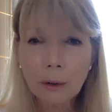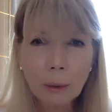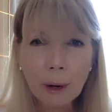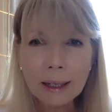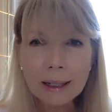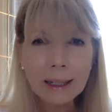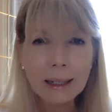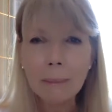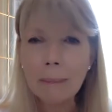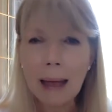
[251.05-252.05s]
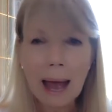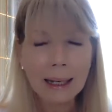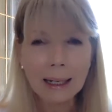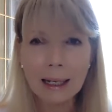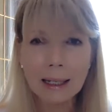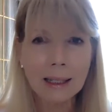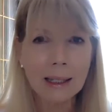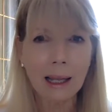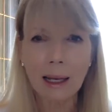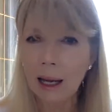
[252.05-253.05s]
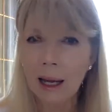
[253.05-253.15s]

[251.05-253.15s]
crazy madness that